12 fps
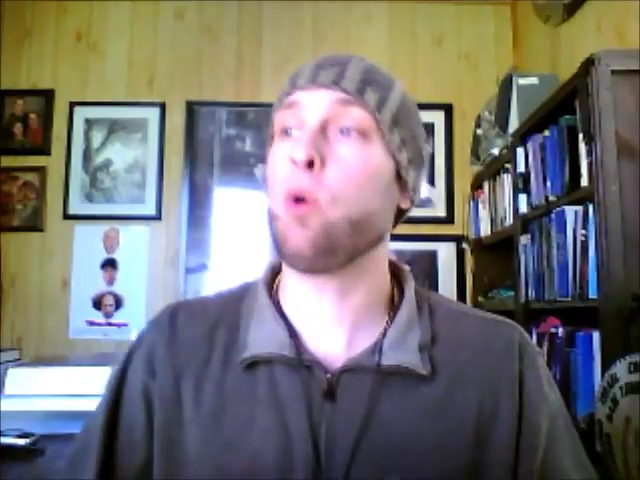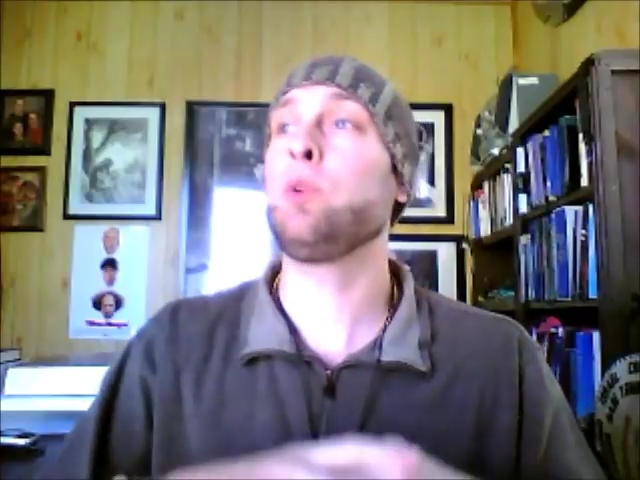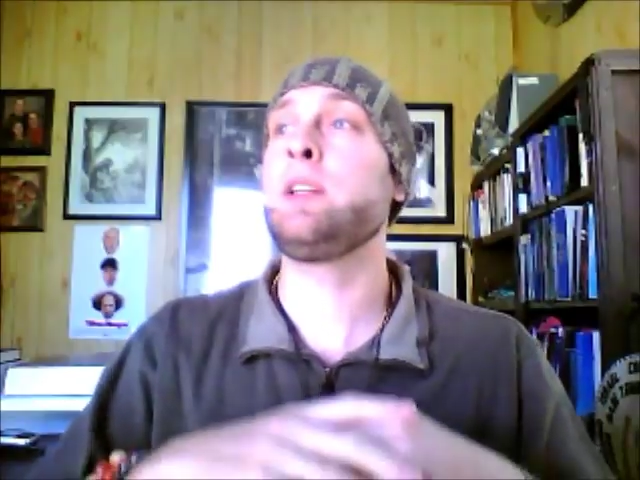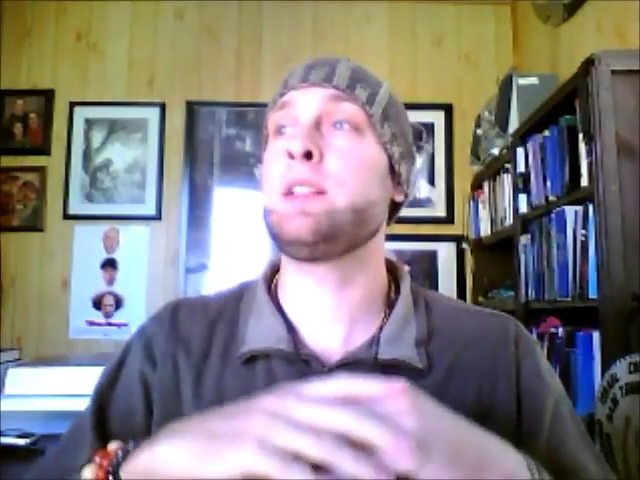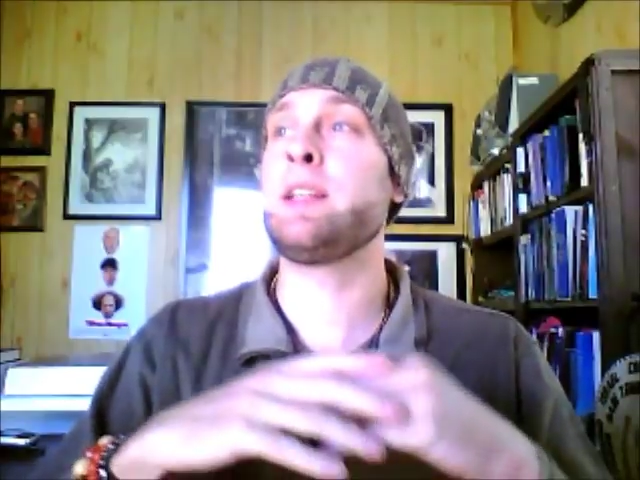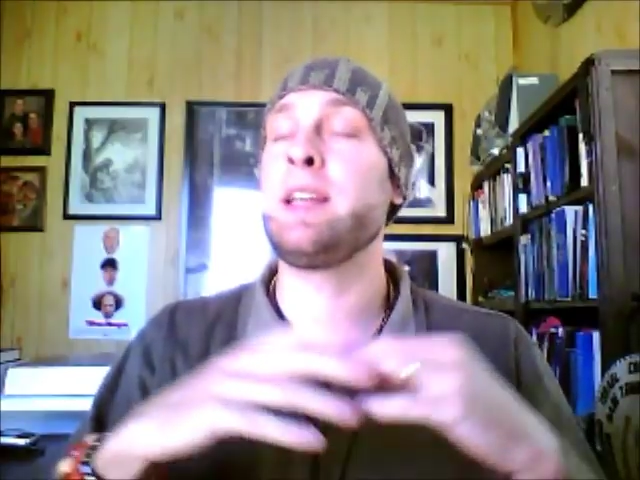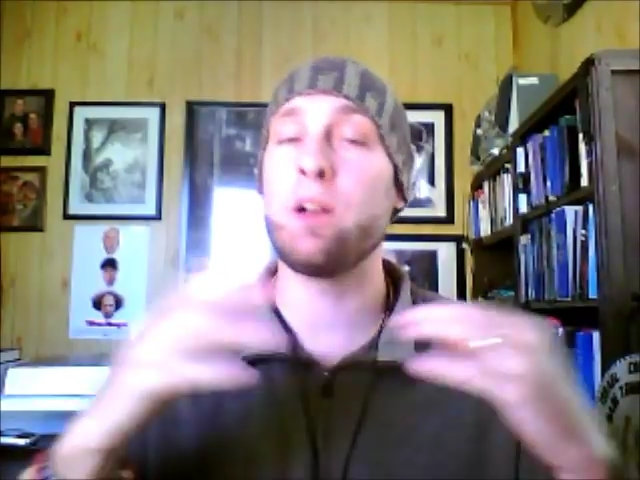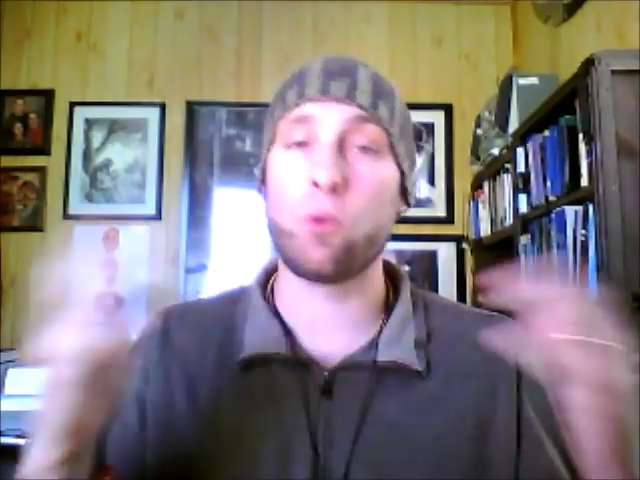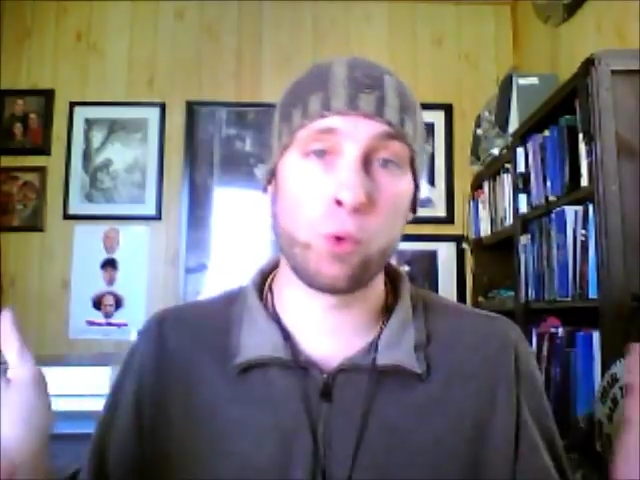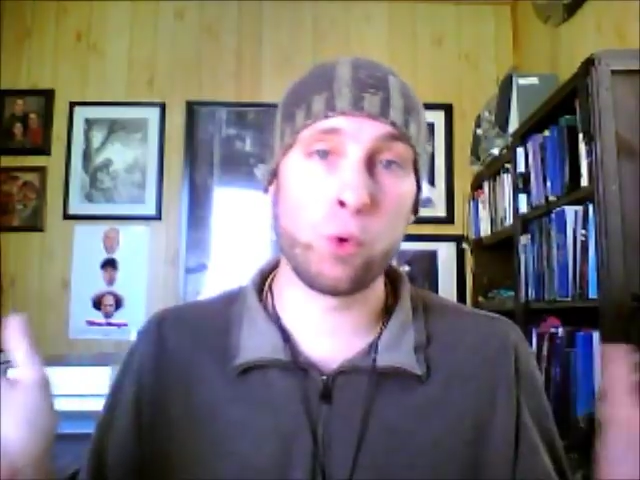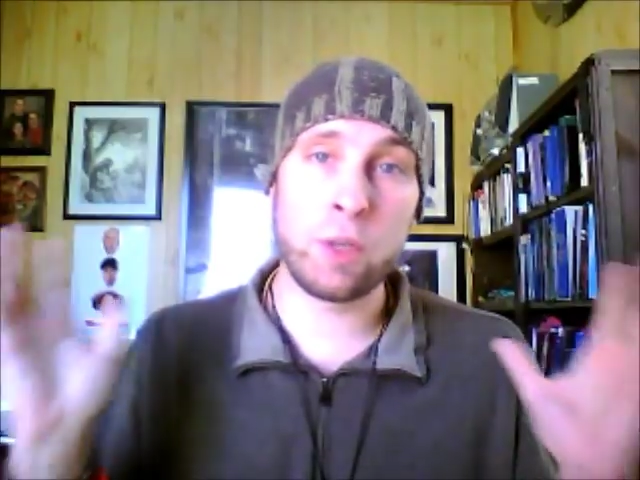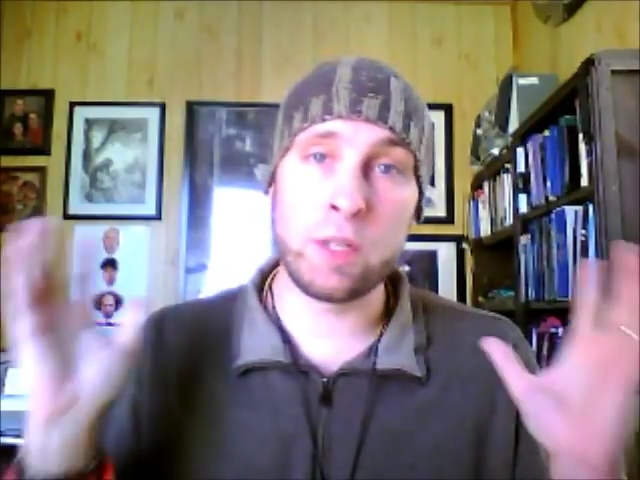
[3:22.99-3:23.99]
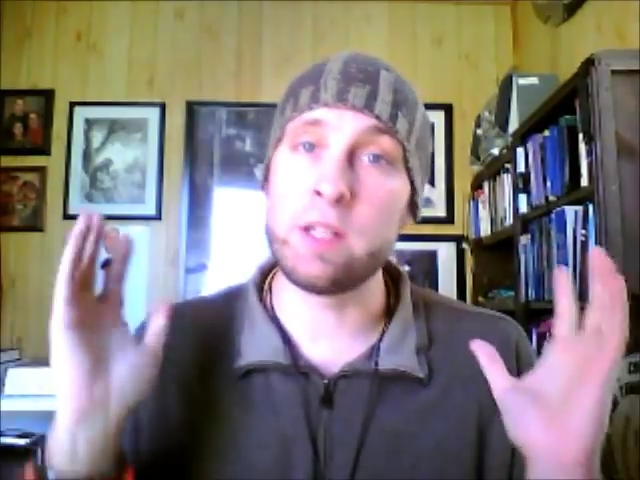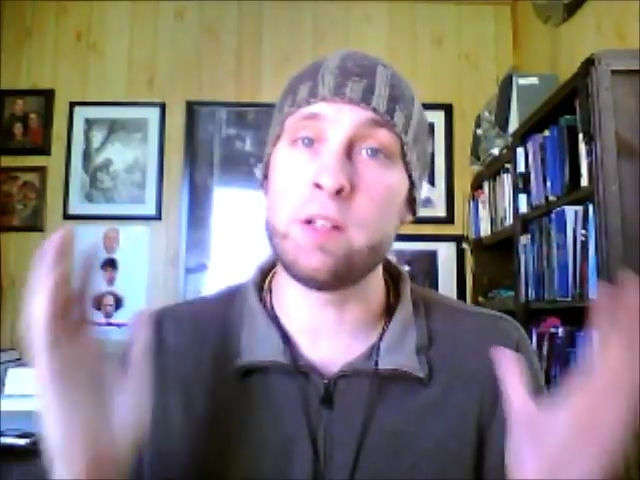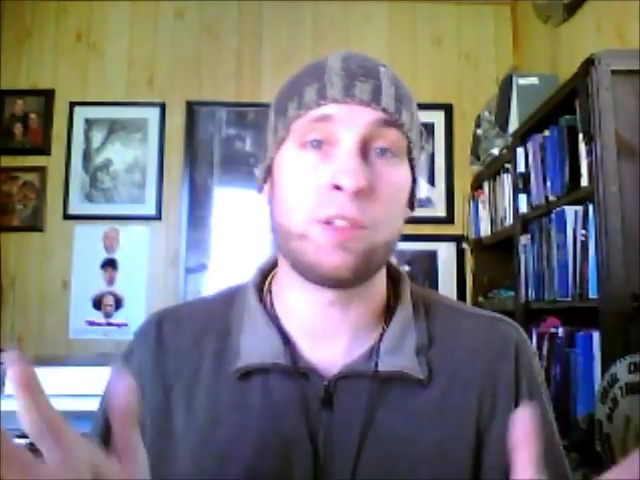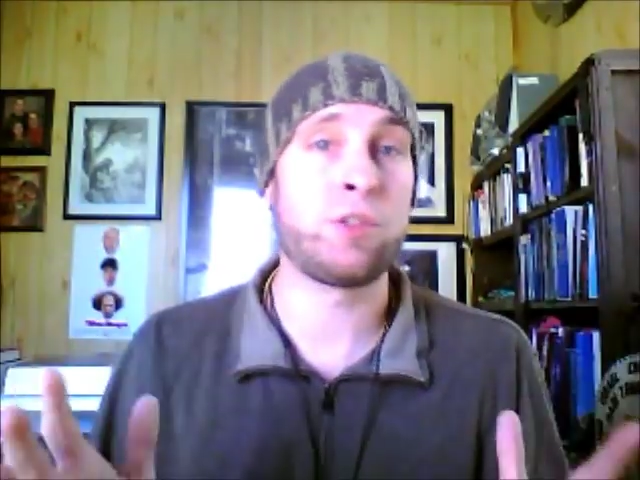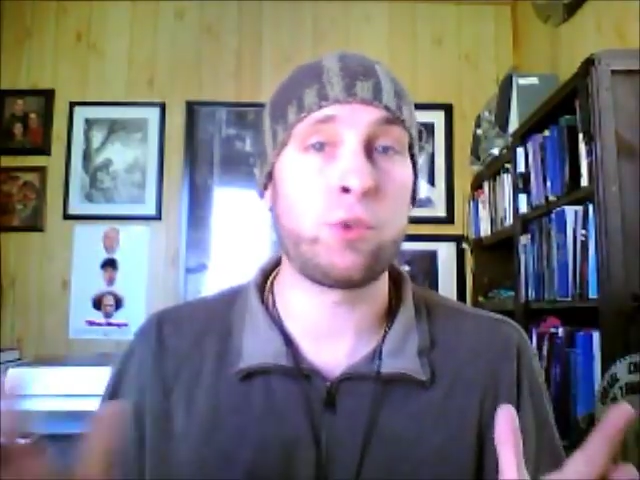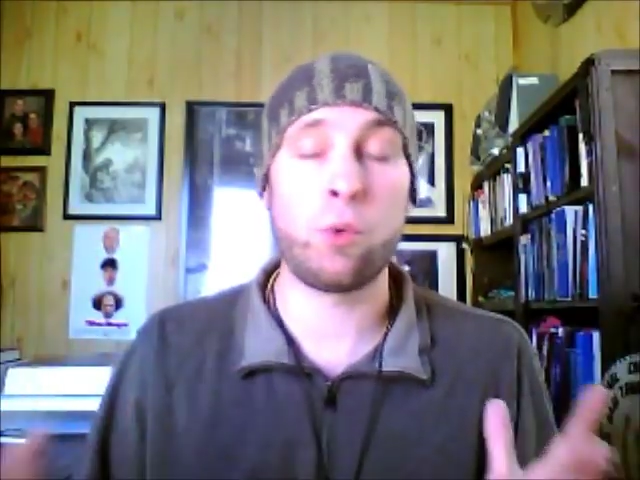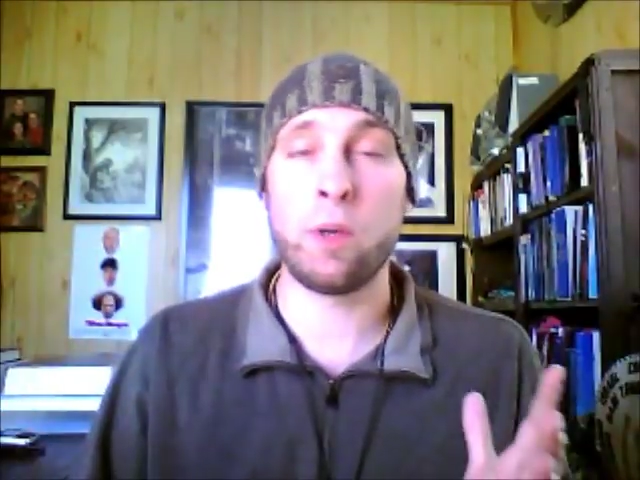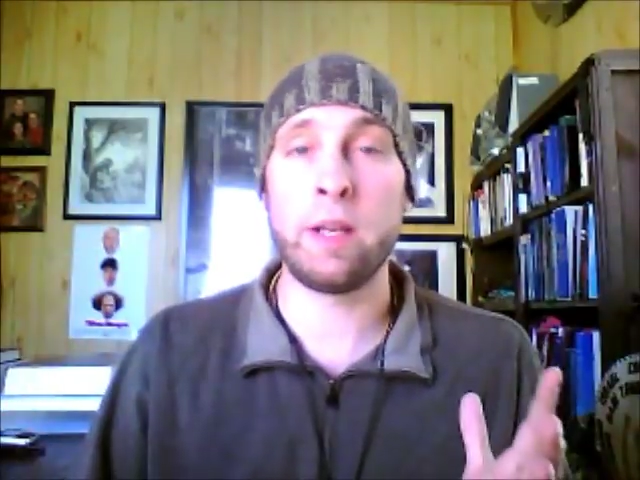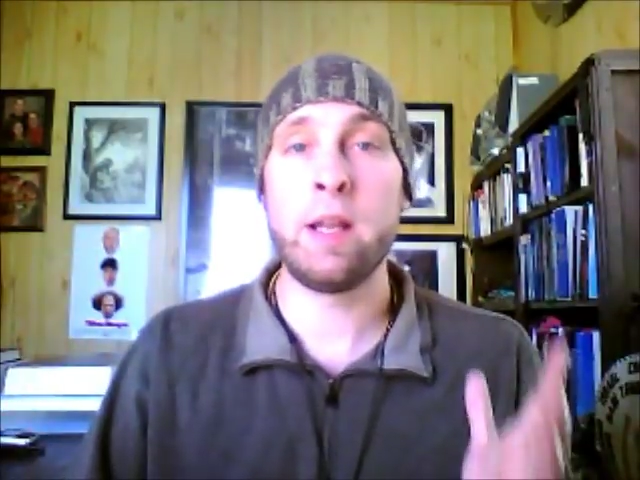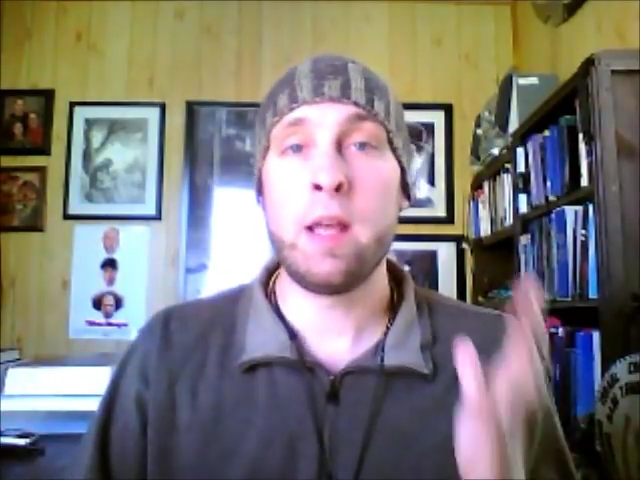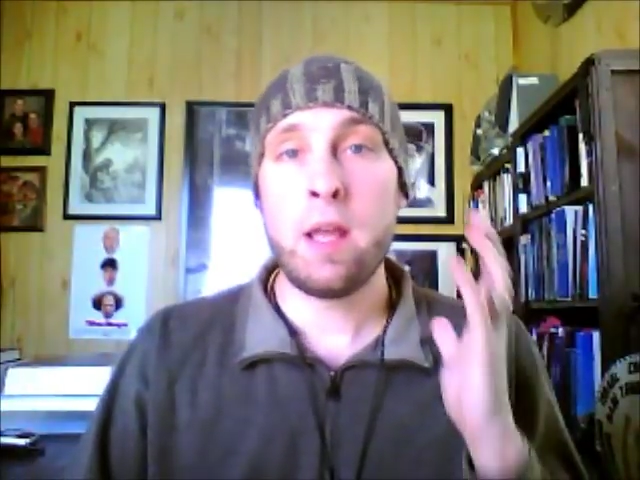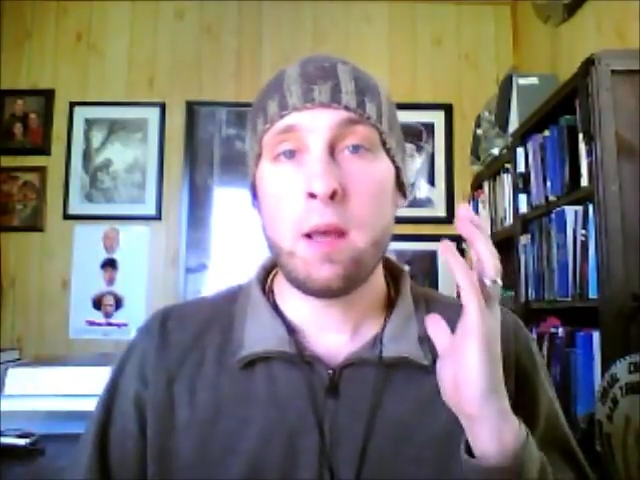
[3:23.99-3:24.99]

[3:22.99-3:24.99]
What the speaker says: only to get ruined and destroyed